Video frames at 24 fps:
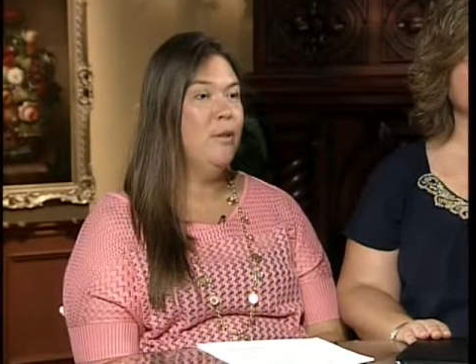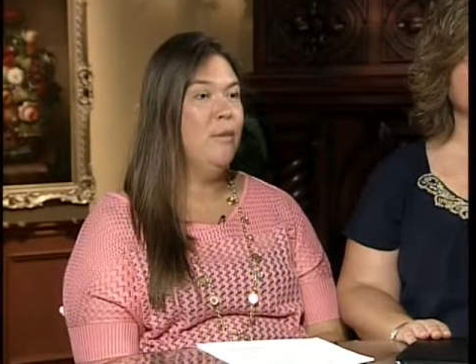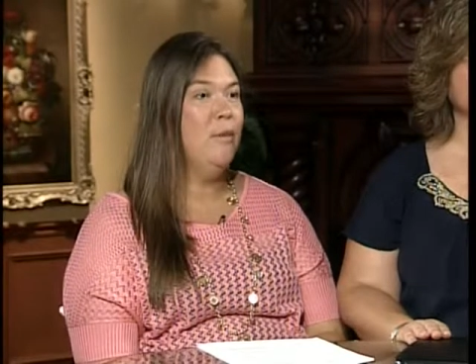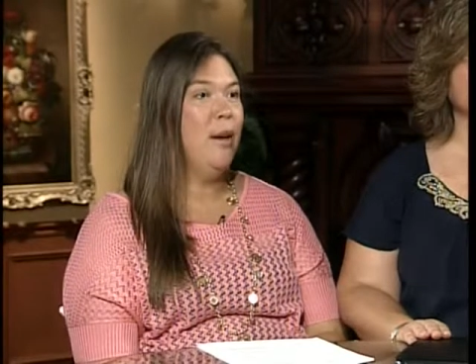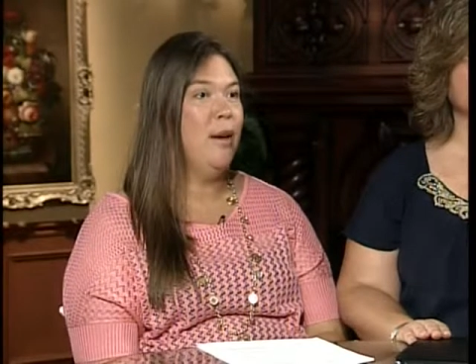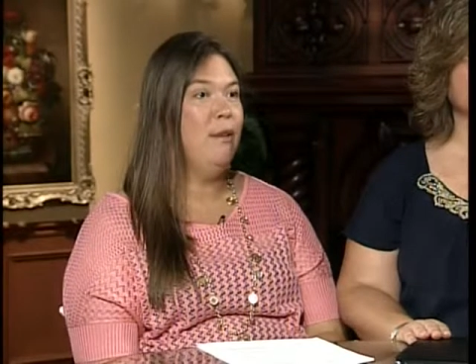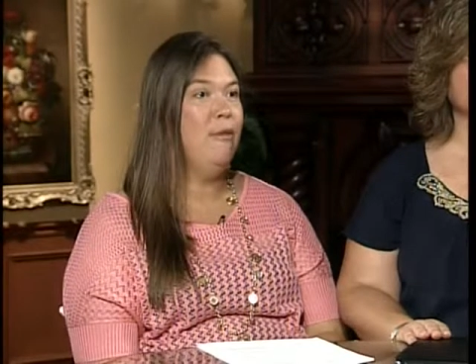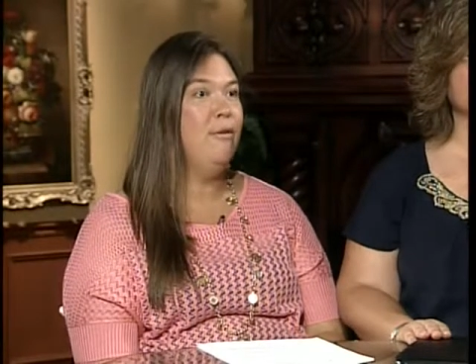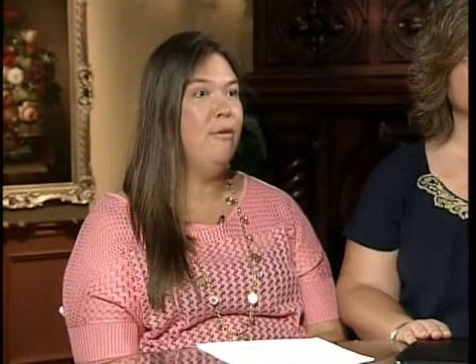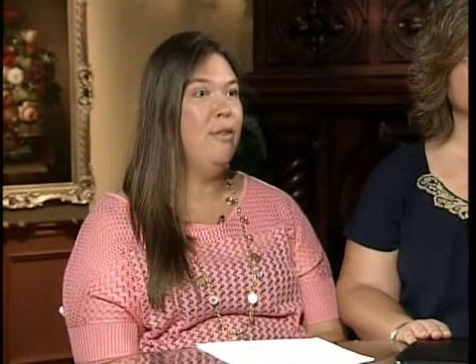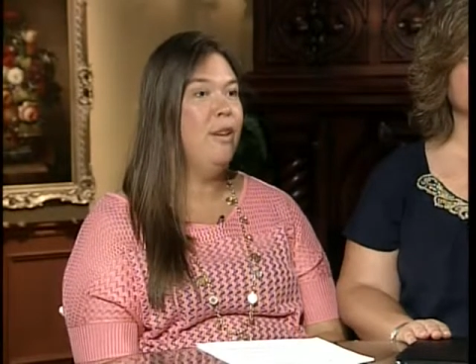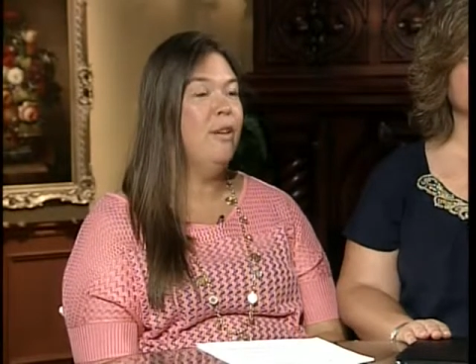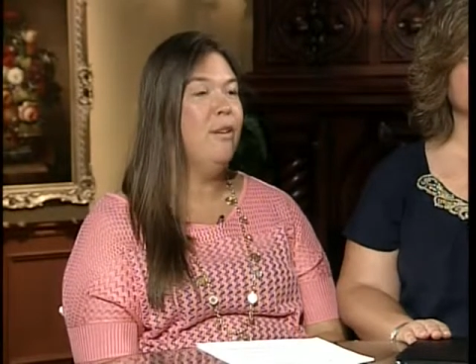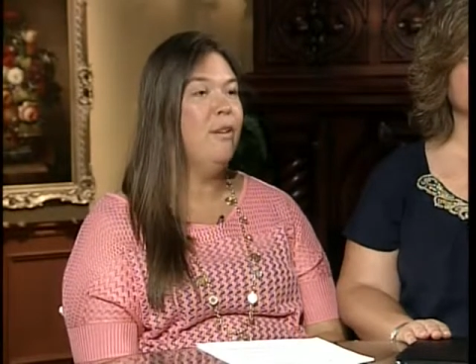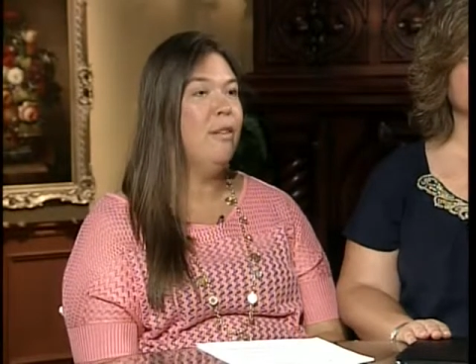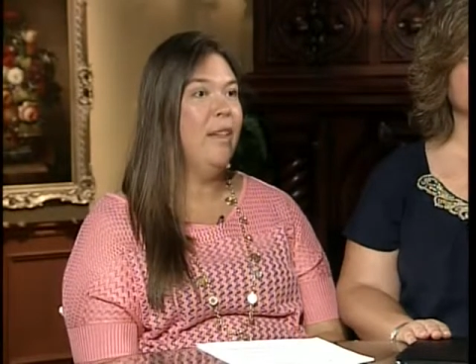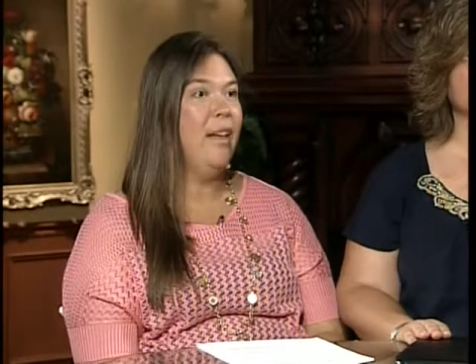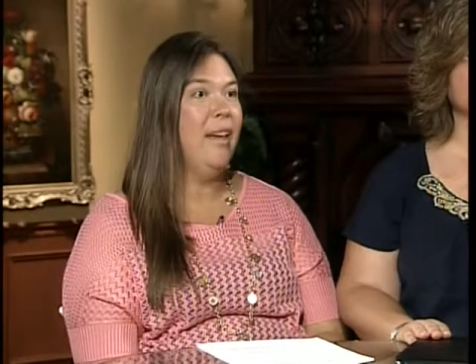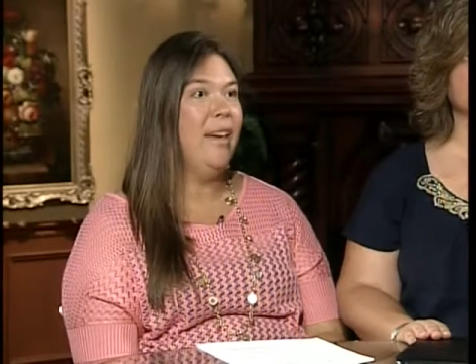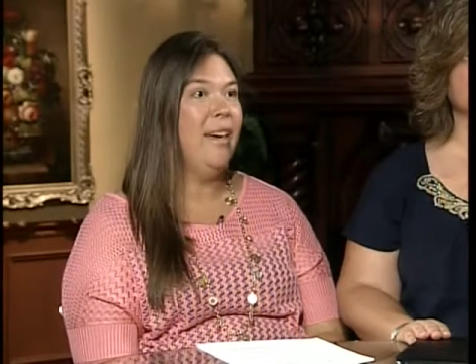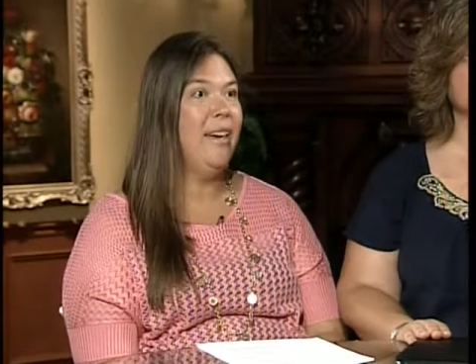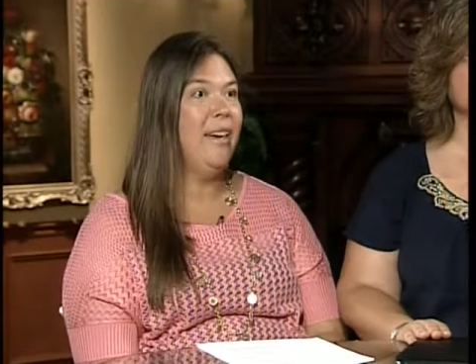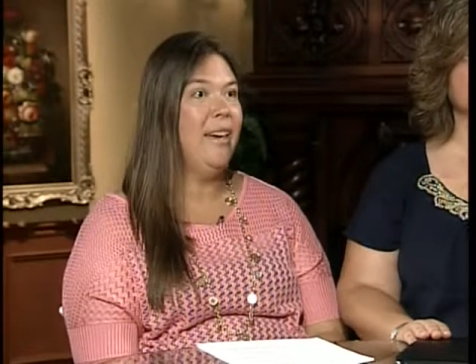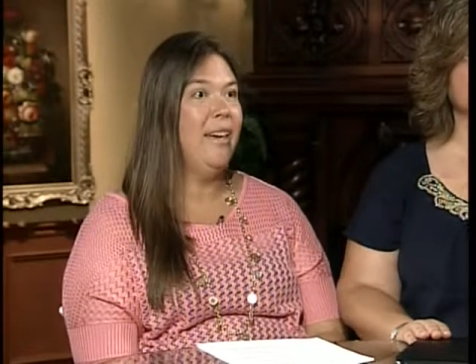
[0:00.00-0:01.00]
You may feel
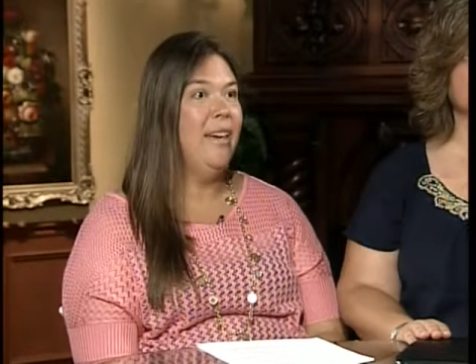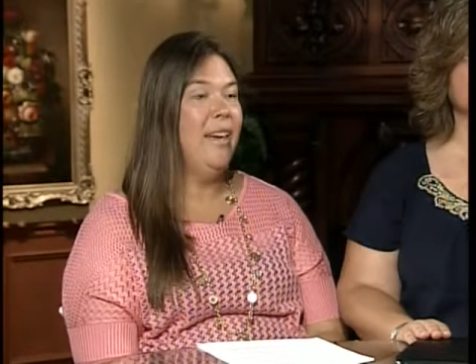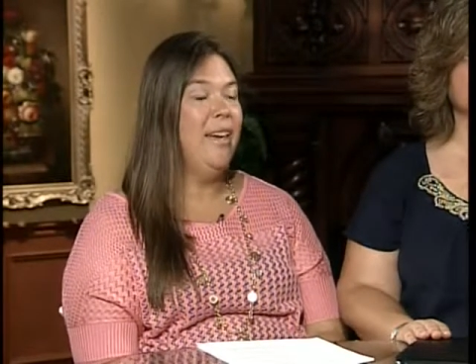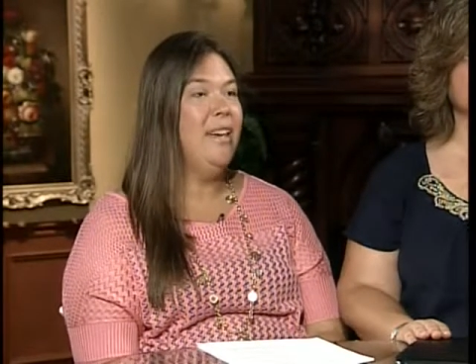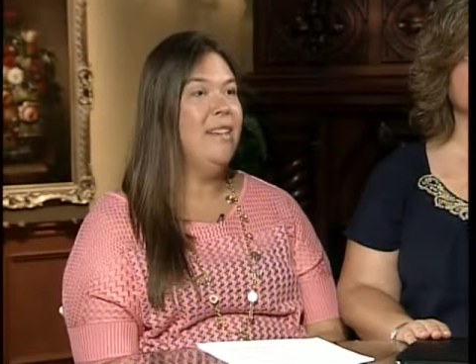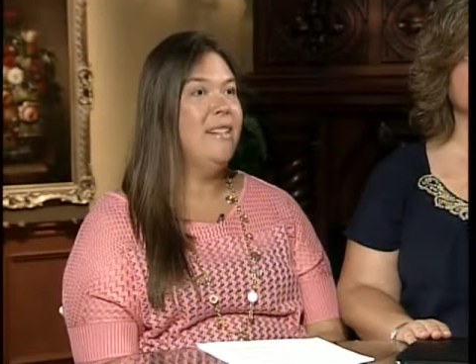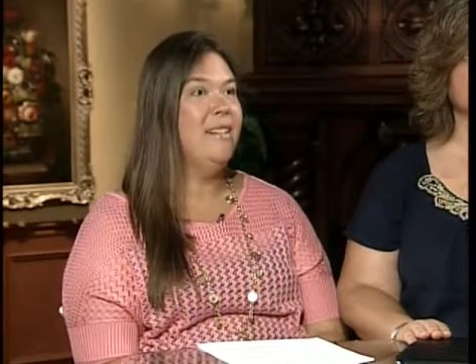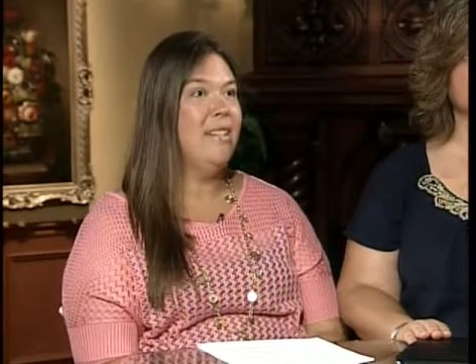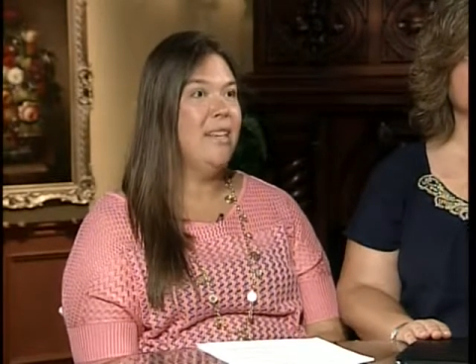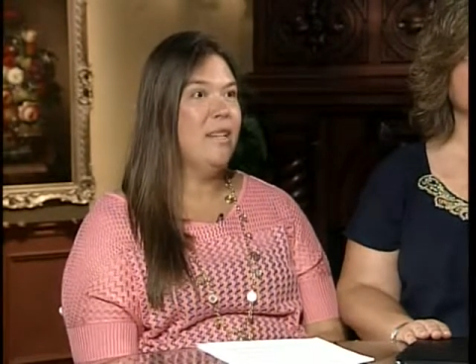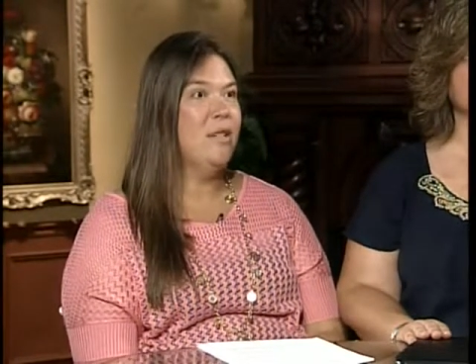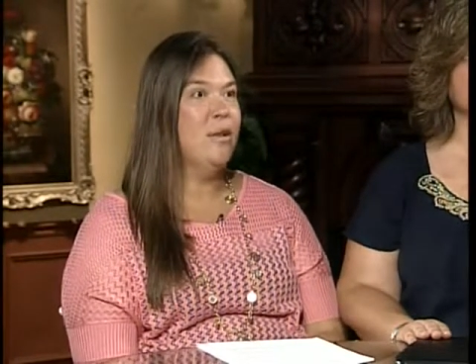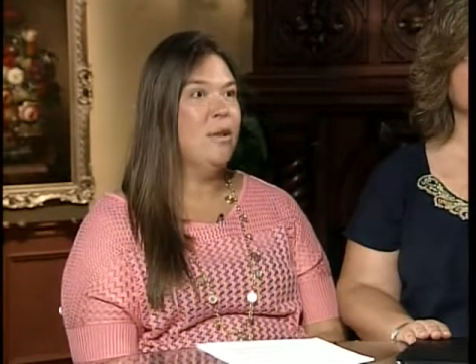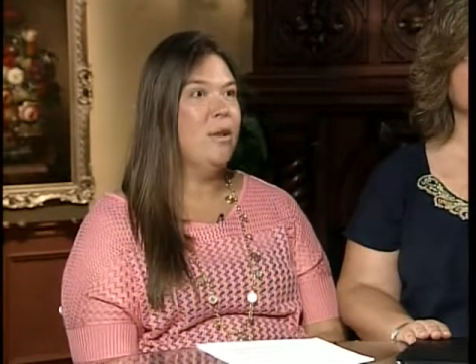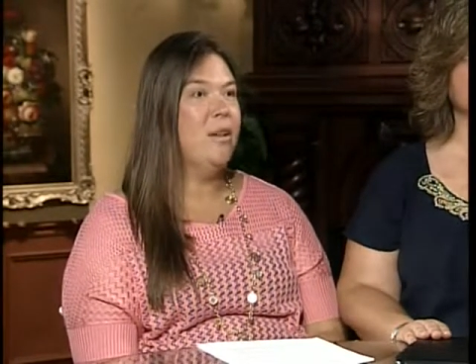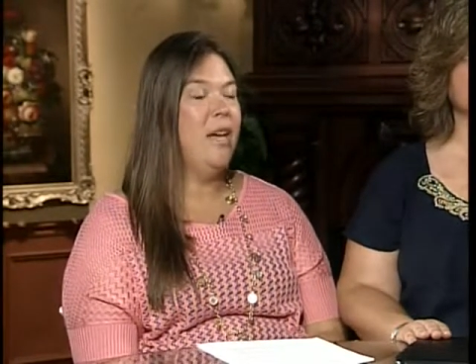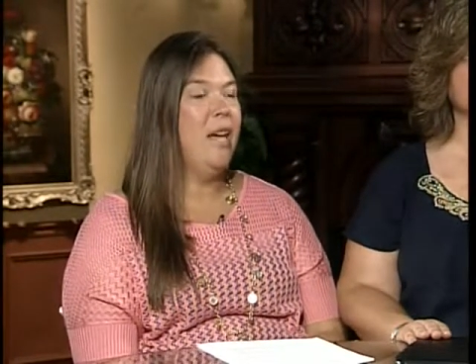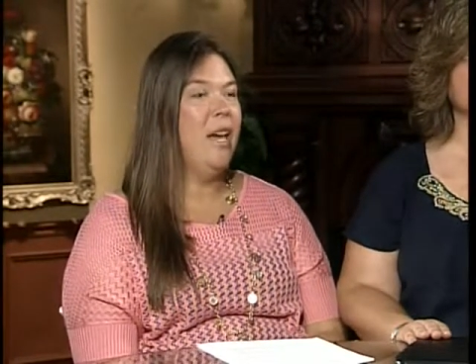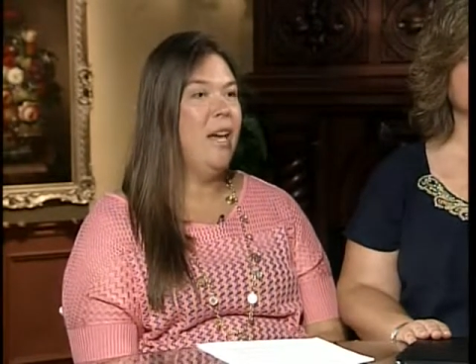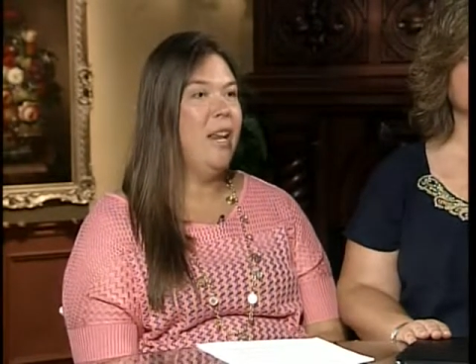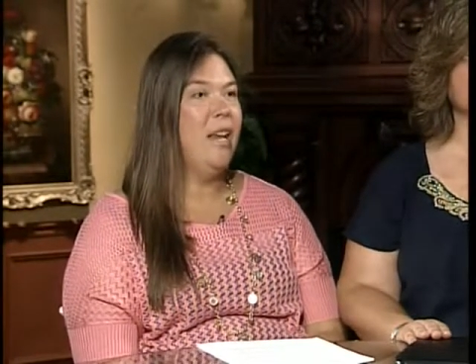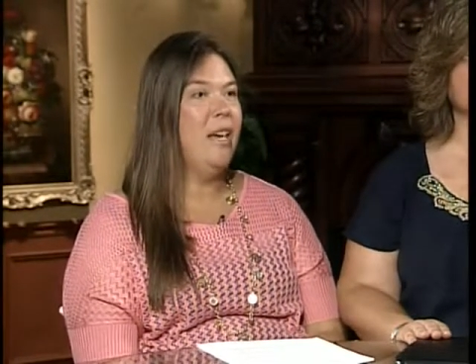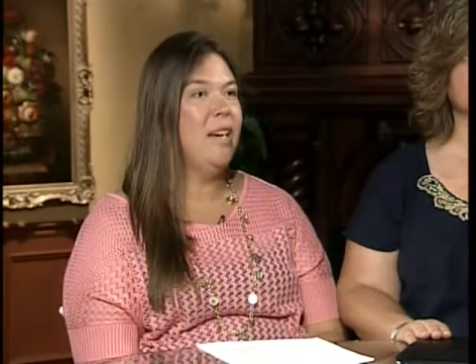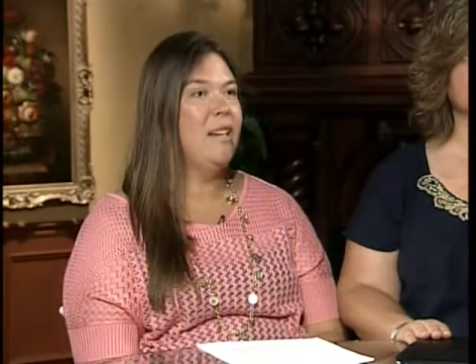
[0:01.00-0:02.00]
like it says
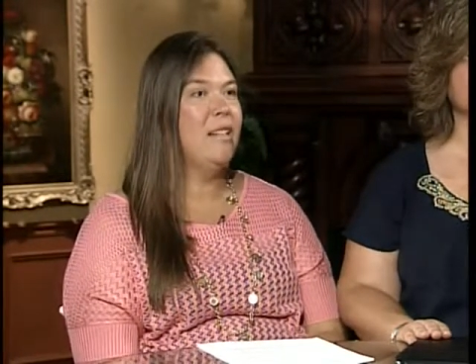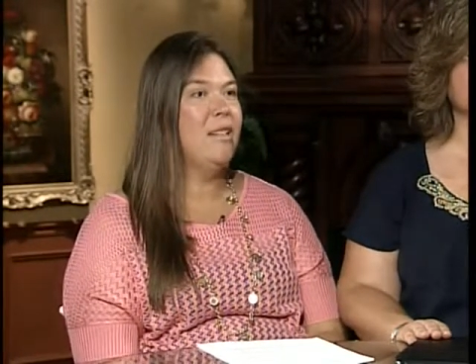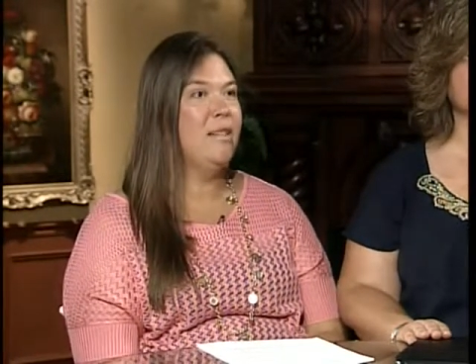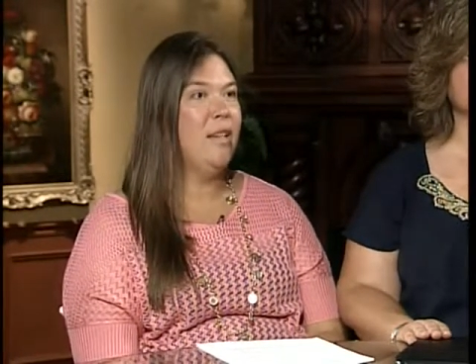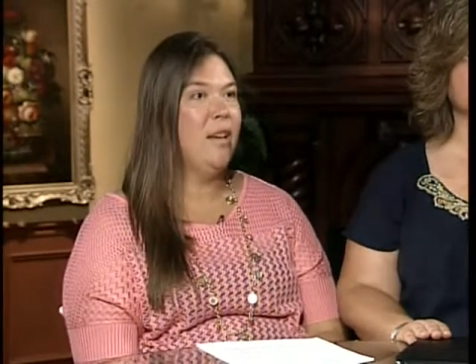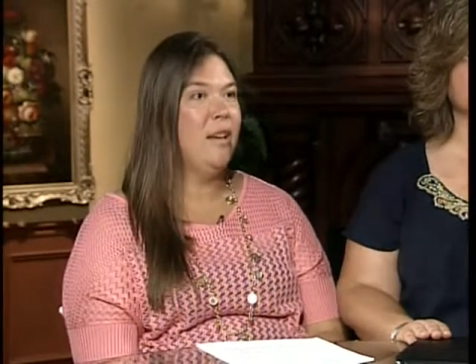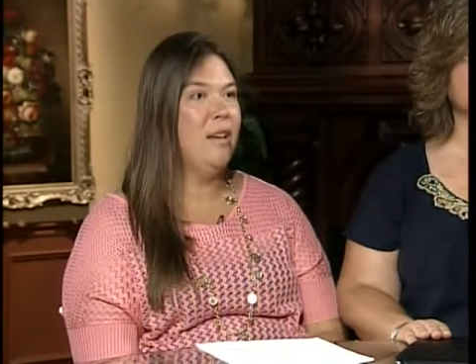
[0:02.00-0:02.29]
organic,